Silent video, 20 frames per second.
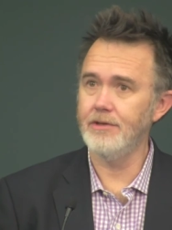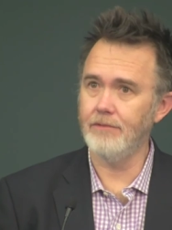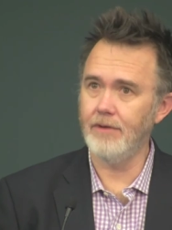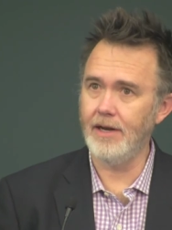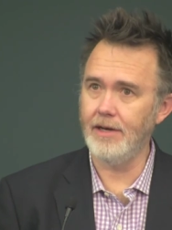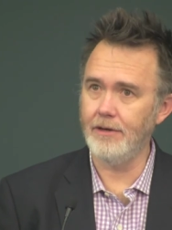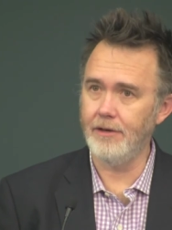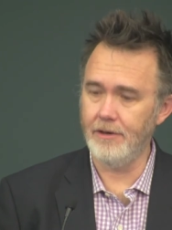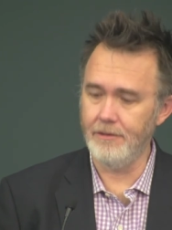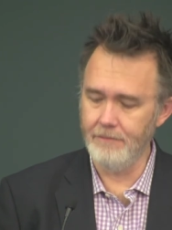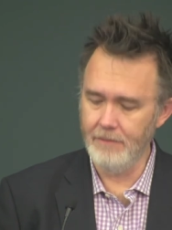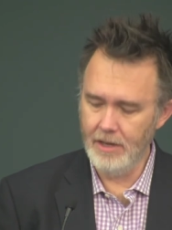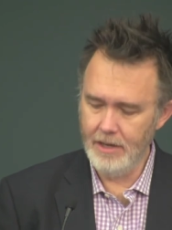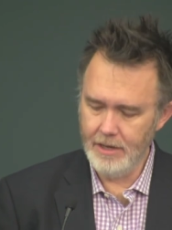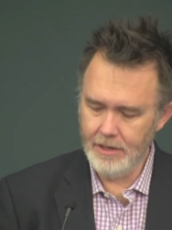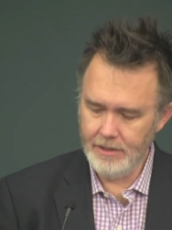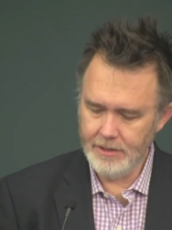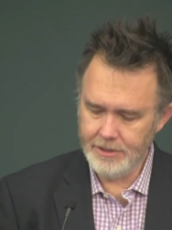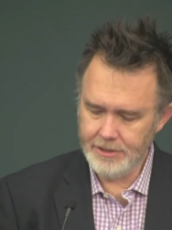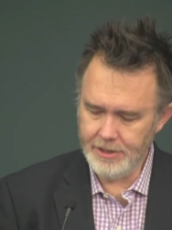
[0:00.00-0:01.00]
surrender.
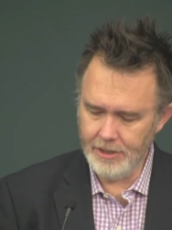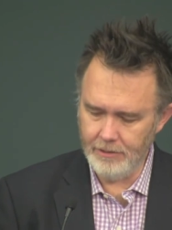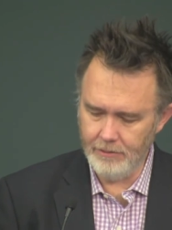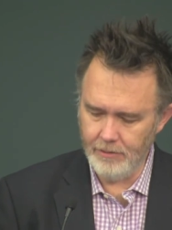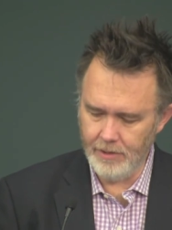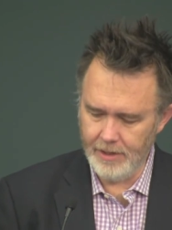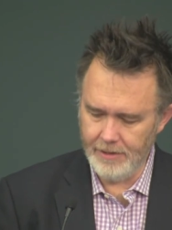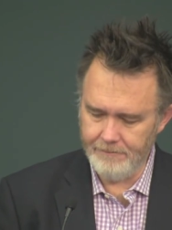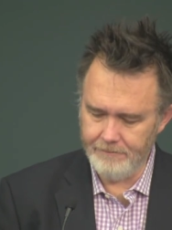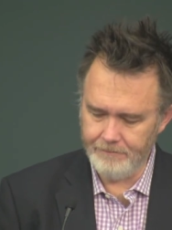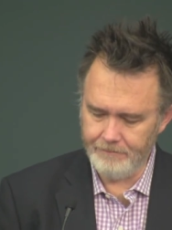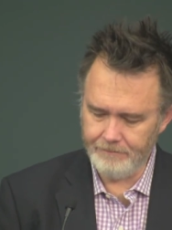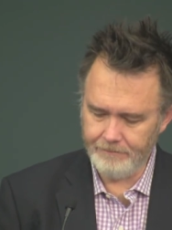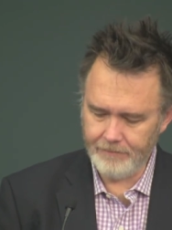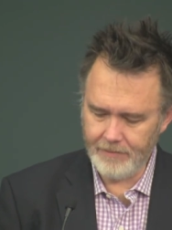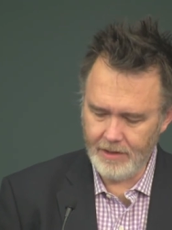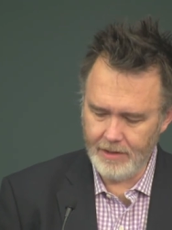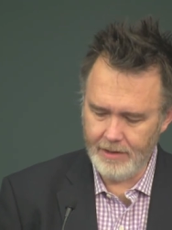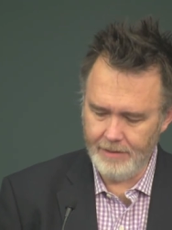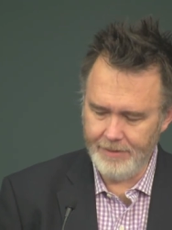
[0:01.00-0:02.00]
So, um,
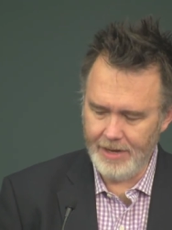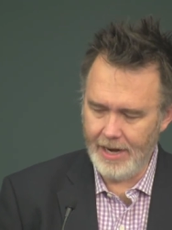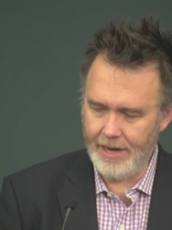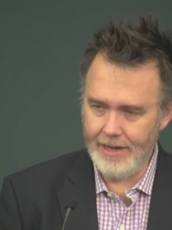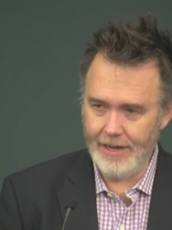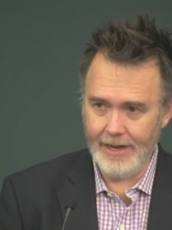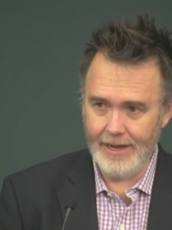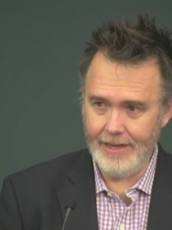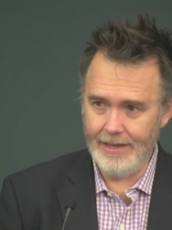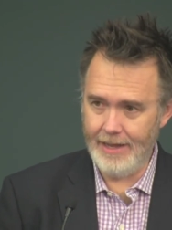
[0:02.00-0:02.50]
I mean, I,